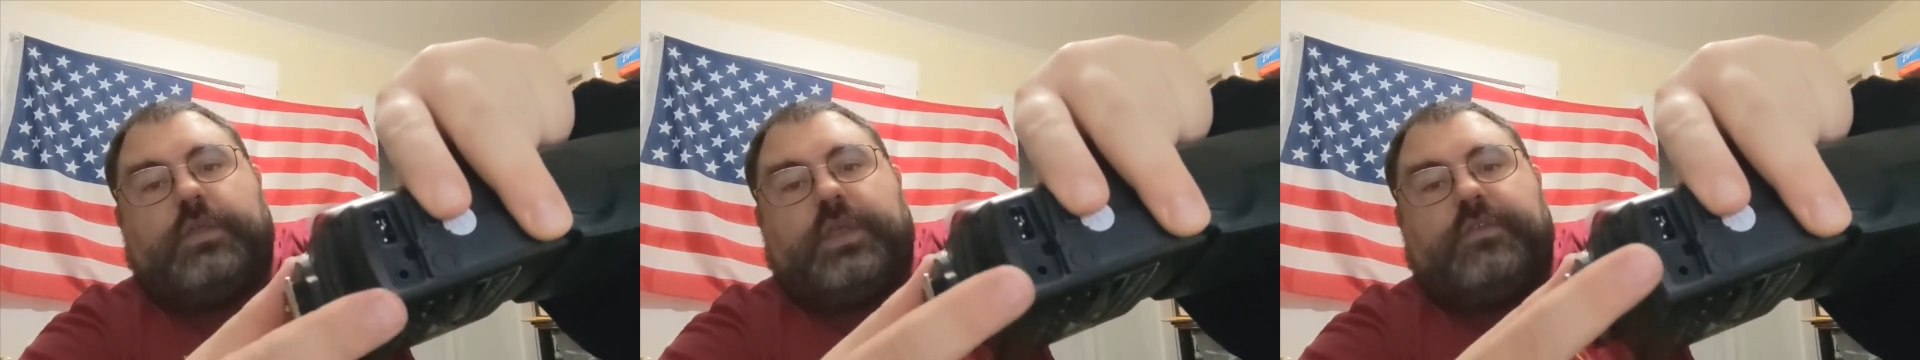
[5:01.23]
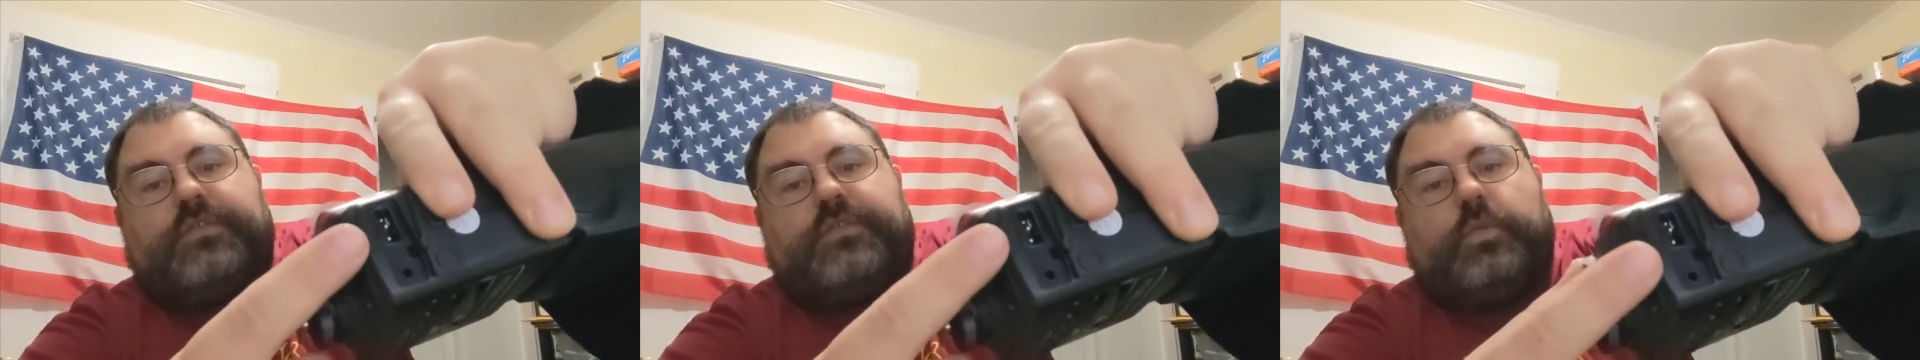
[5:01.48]

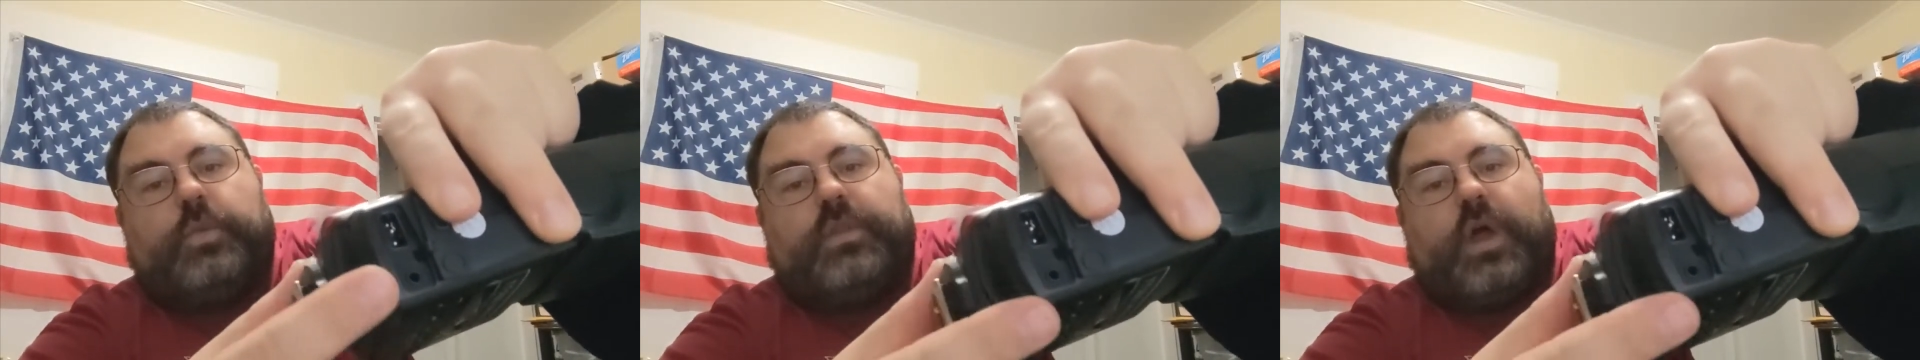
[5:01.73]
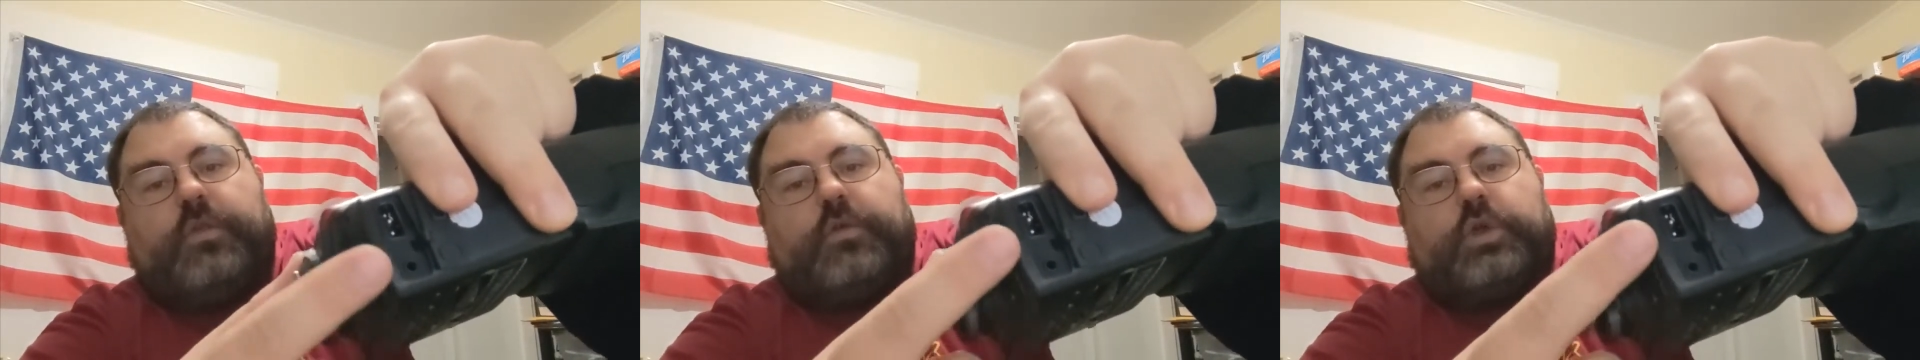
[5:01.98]
this
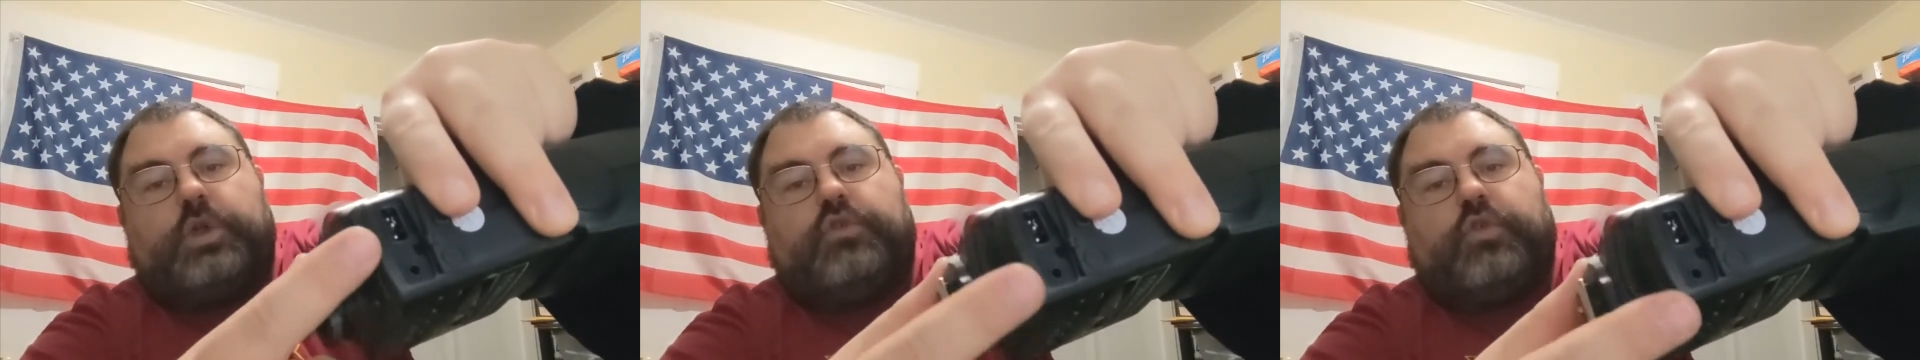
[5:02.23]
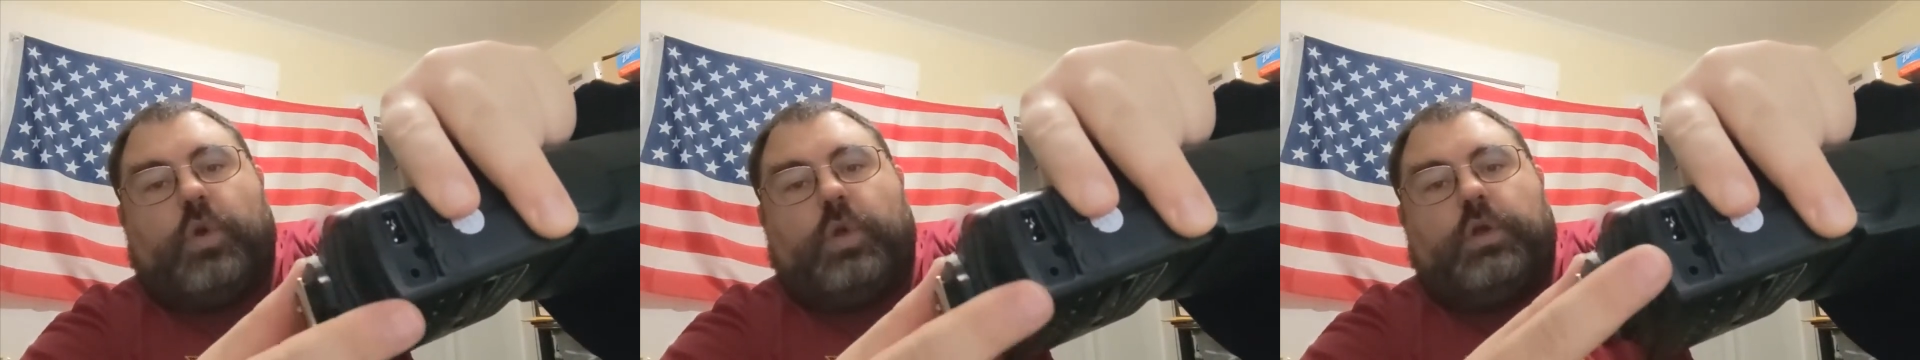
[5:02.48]
with other
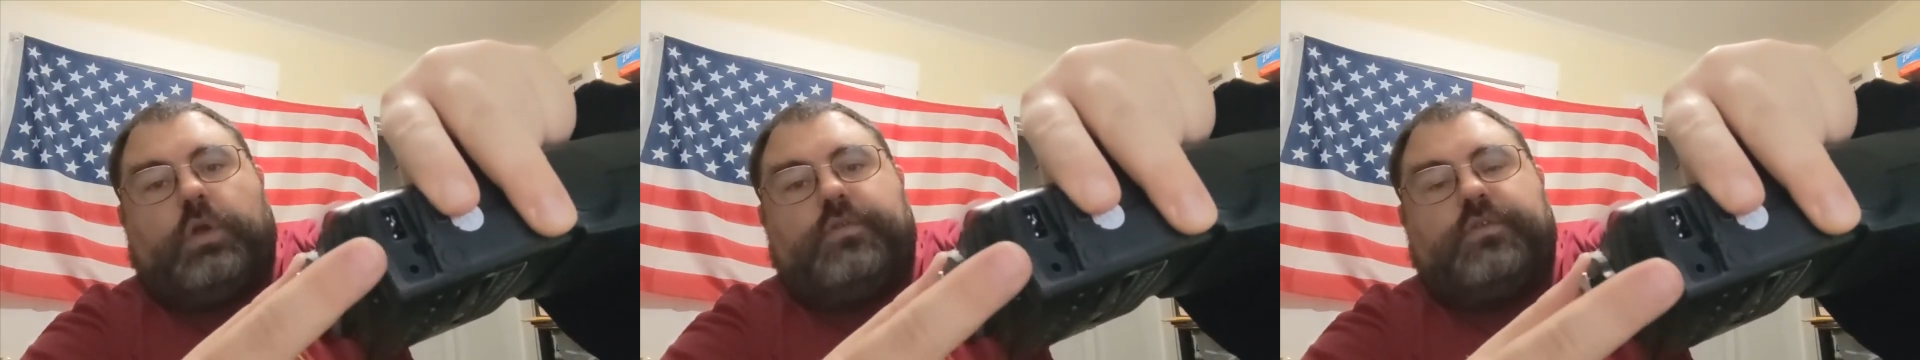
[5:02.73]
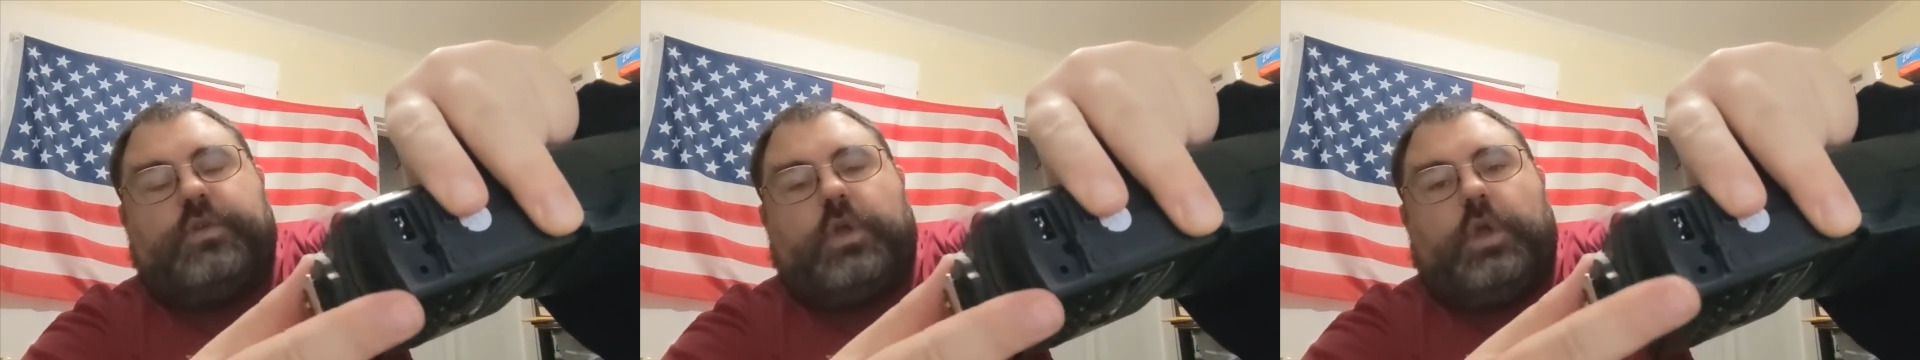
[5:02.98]

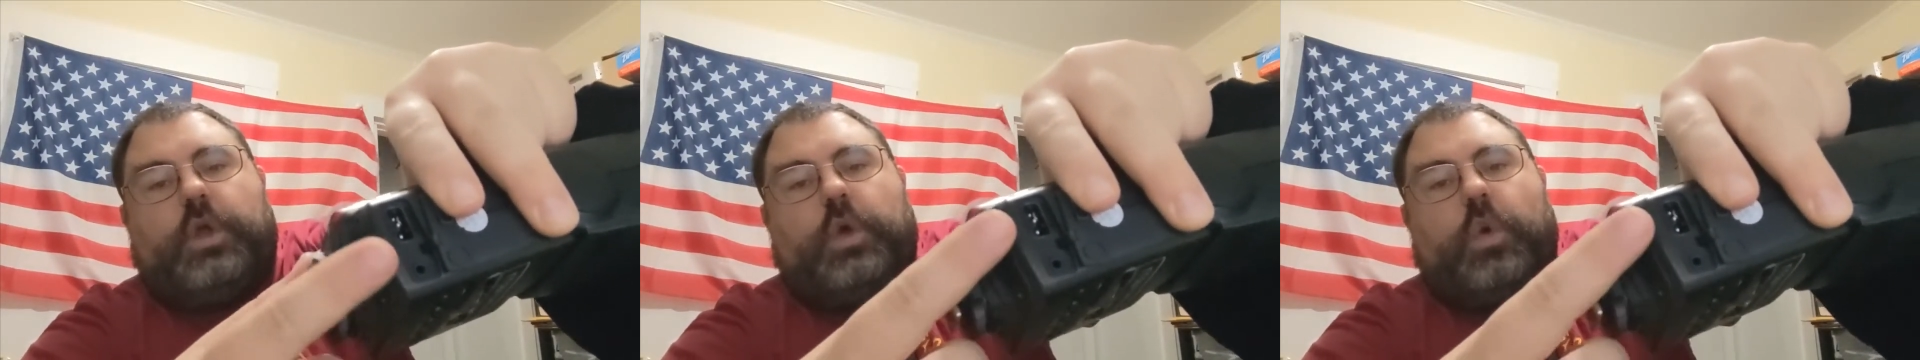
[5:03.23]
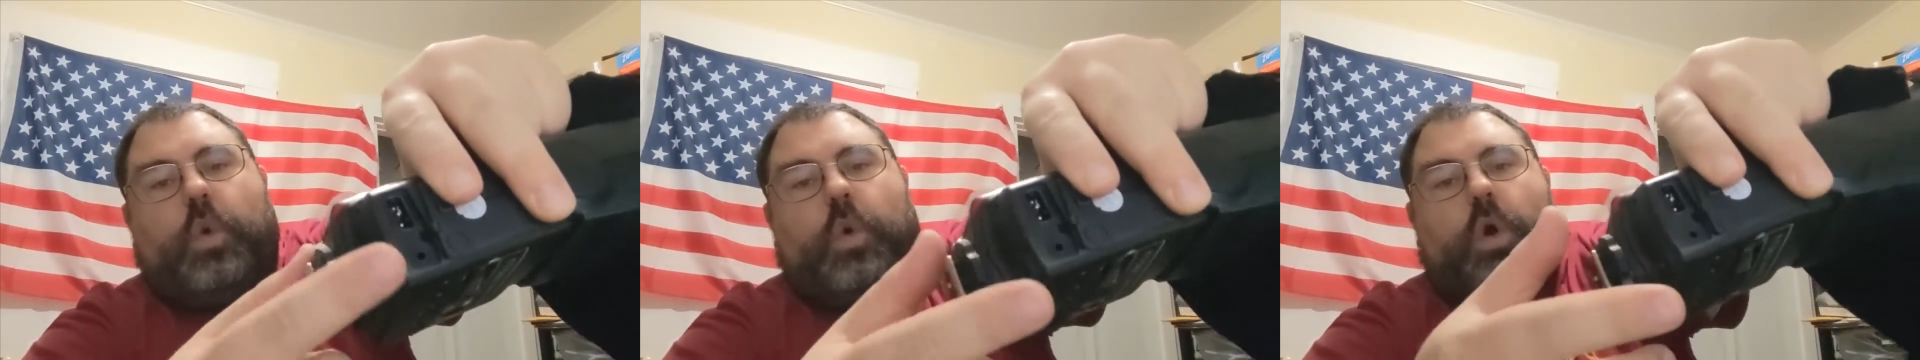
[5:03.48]
controllers
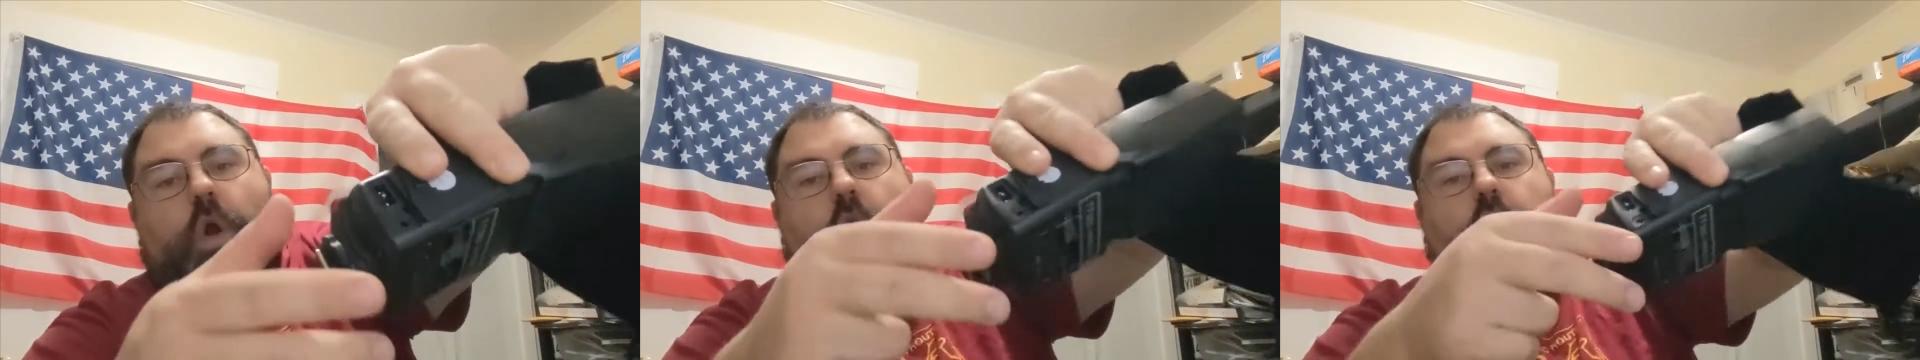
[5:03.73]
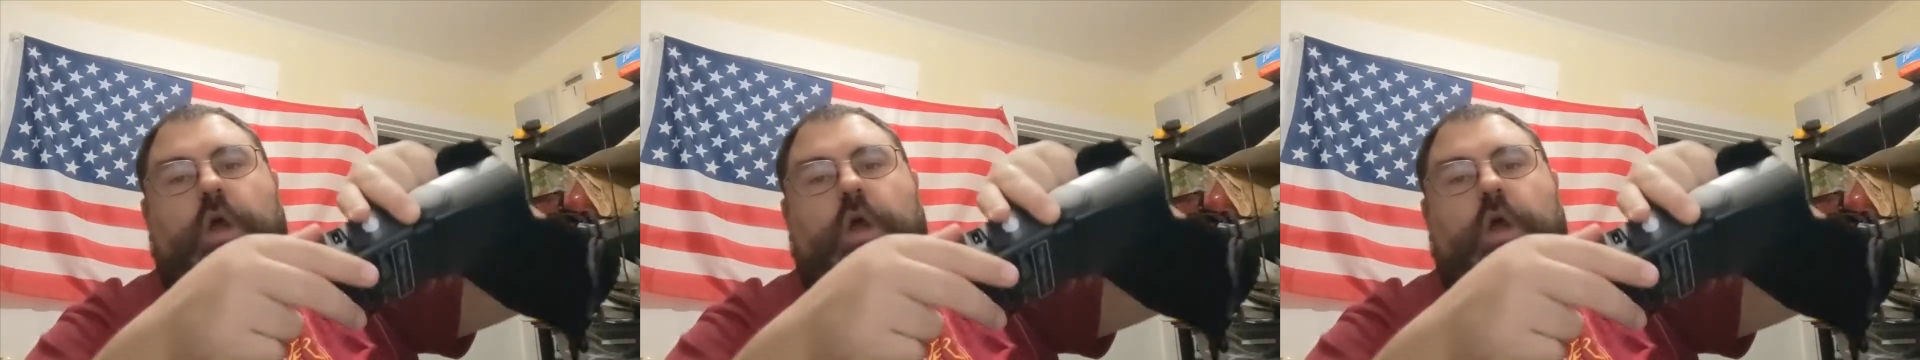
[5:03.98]
or